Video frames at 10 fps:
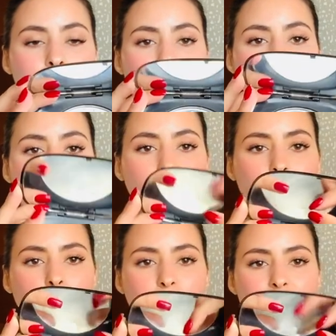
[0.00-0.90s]
the
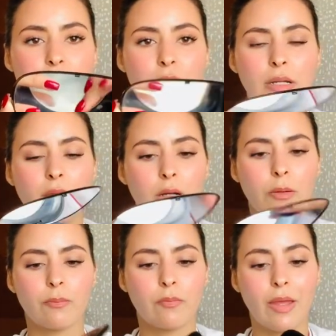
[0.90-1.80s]
mirror, which is right
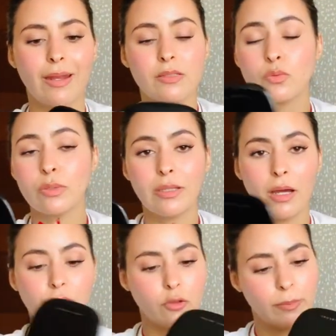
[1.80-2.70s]
here. And it's really
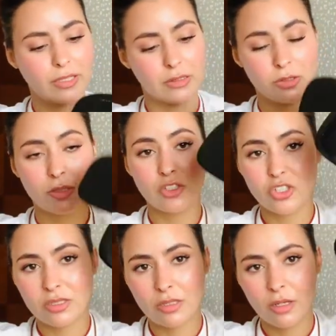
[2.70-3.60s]
helpful because you can
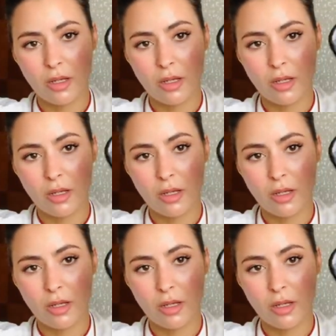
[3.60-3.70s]
just